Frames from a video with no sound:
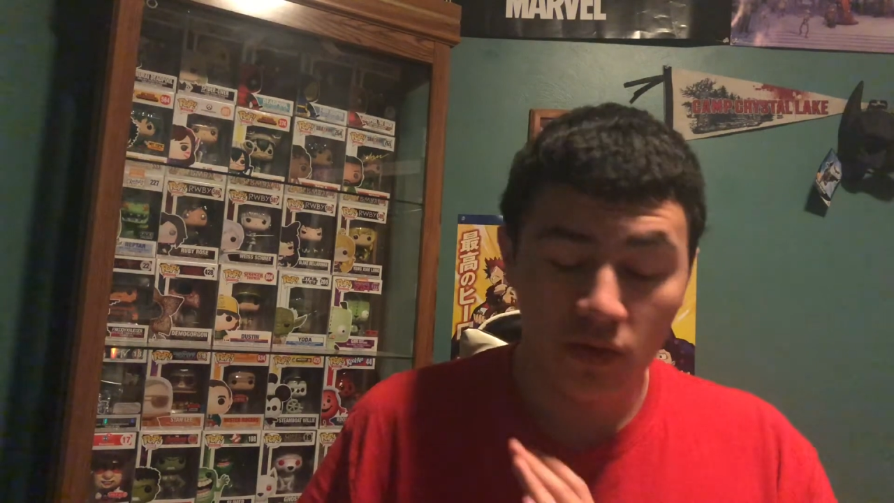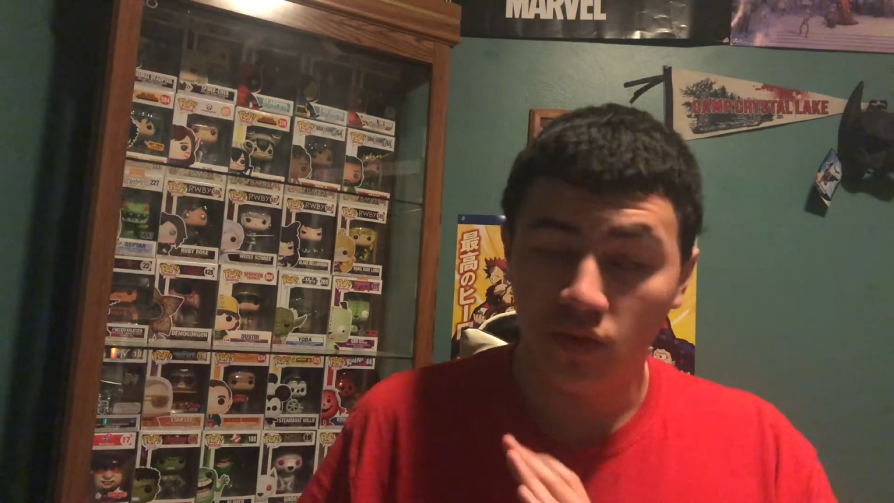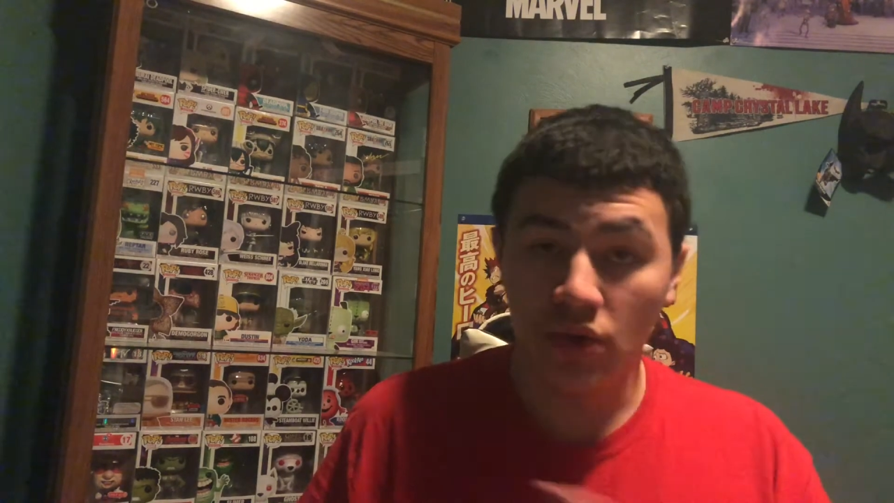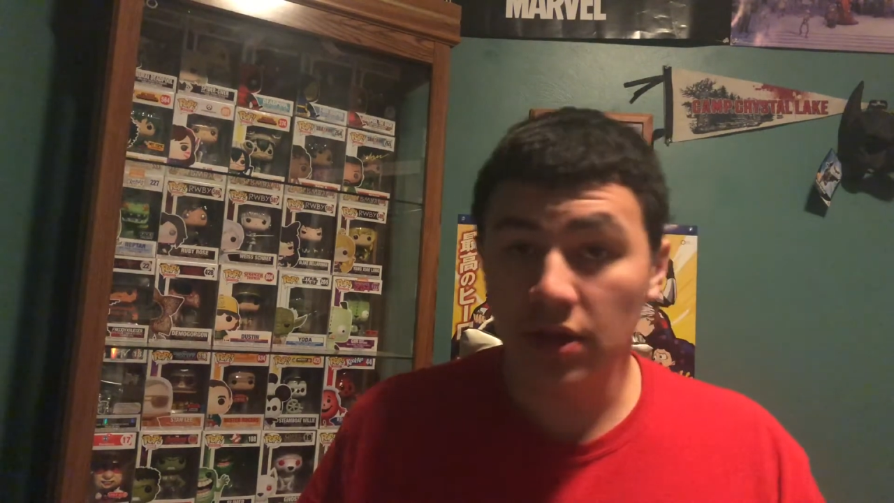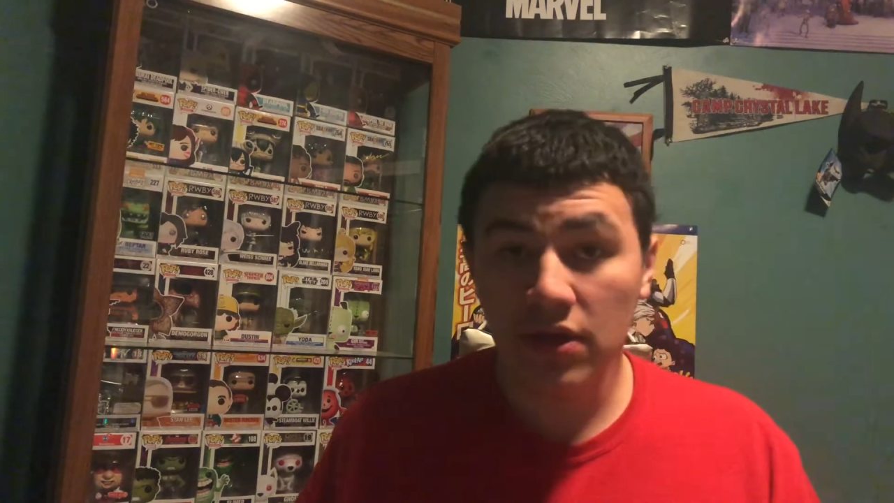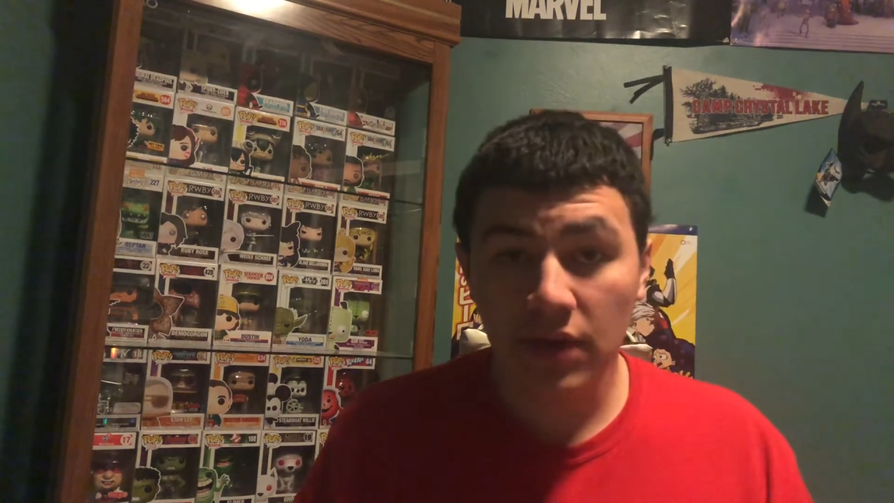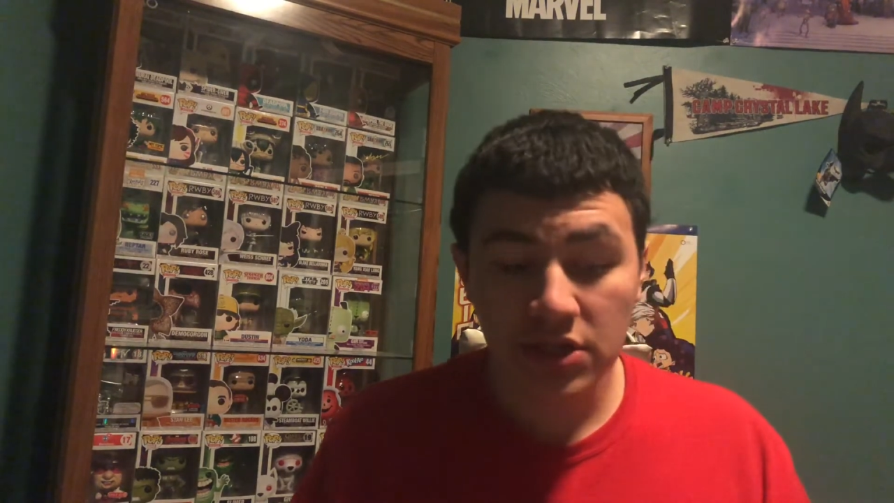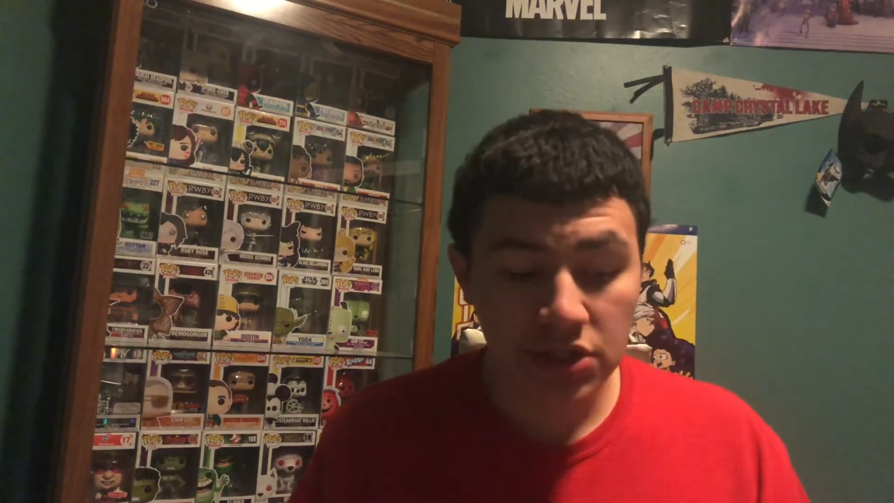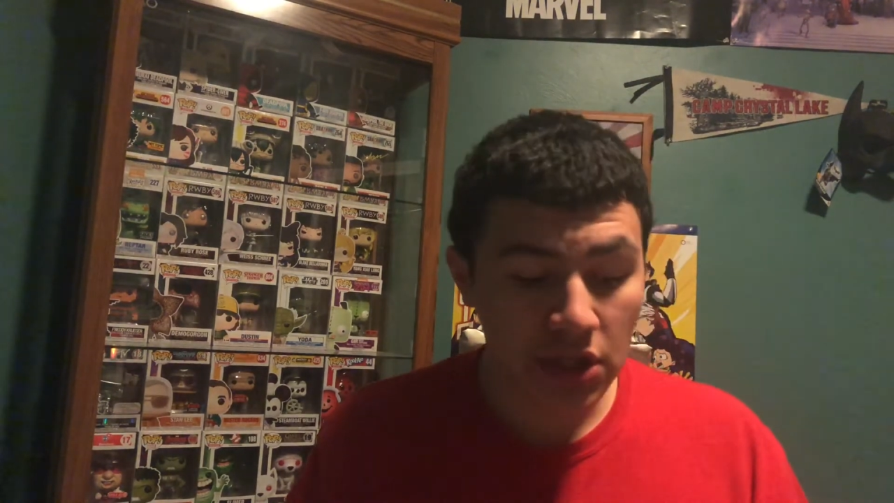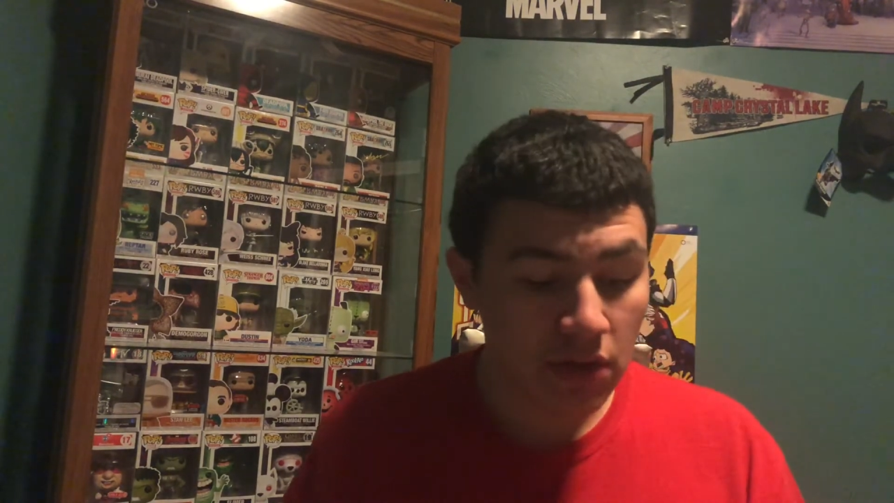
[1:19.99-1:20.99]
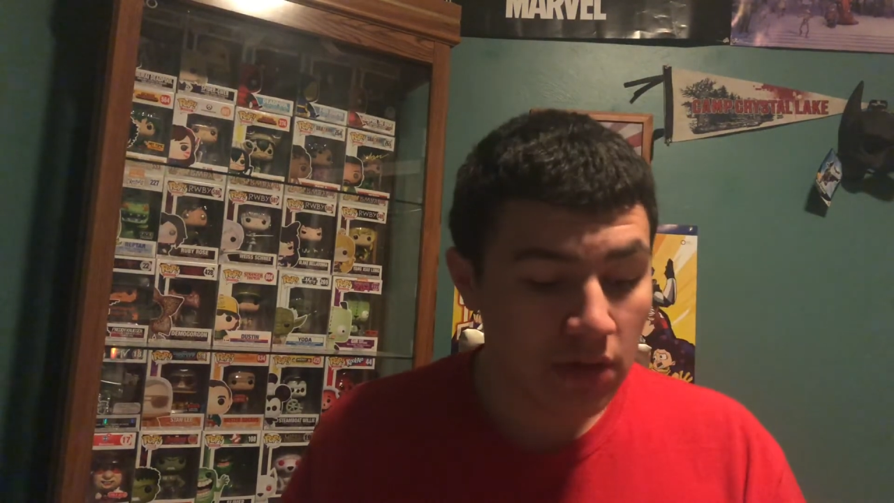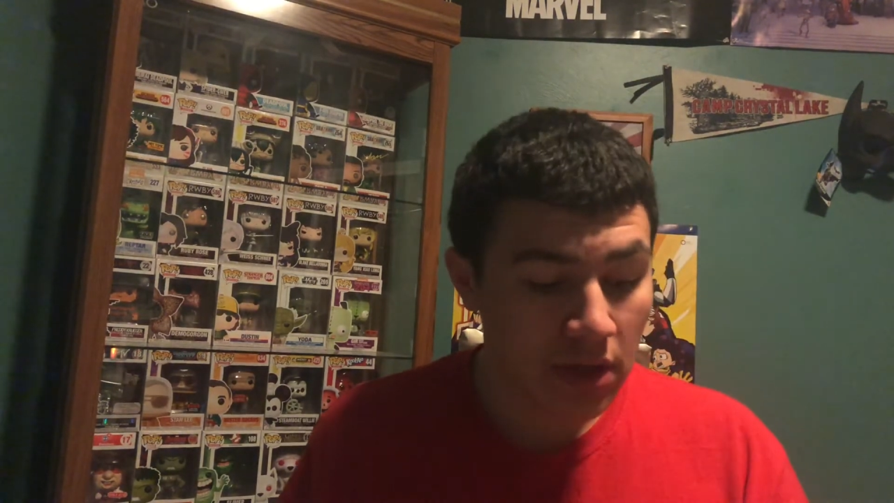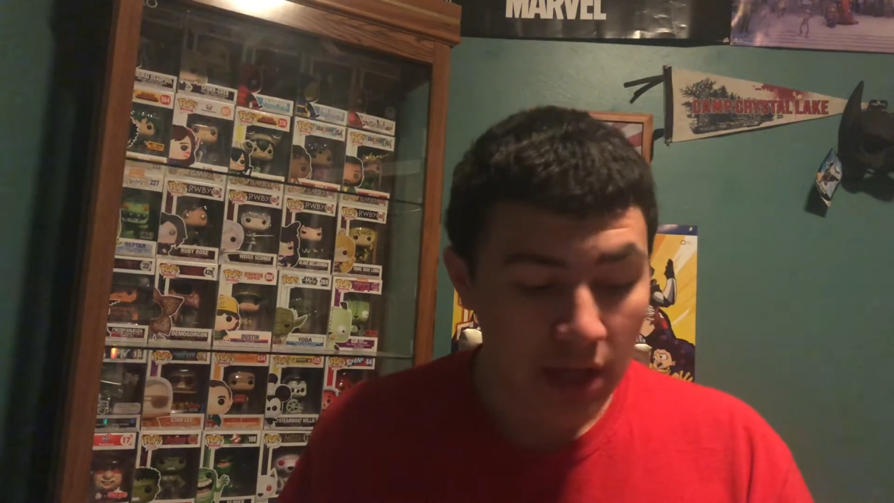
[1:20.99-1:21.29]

Really great show.